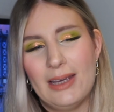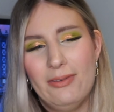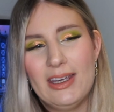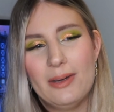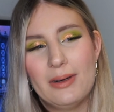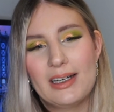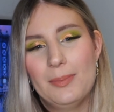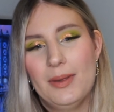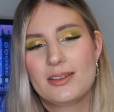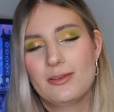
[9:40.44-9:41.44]
think a red
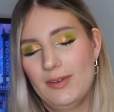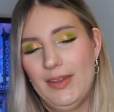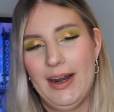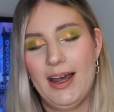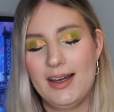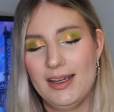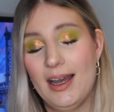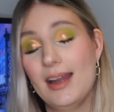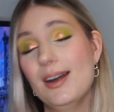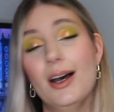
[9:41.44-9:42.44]
lip is something that
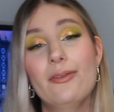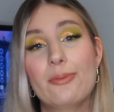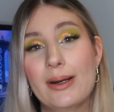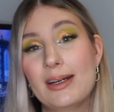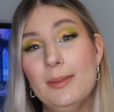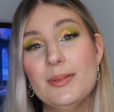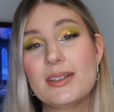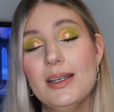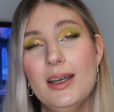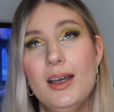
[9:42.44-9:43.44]
I love red lips,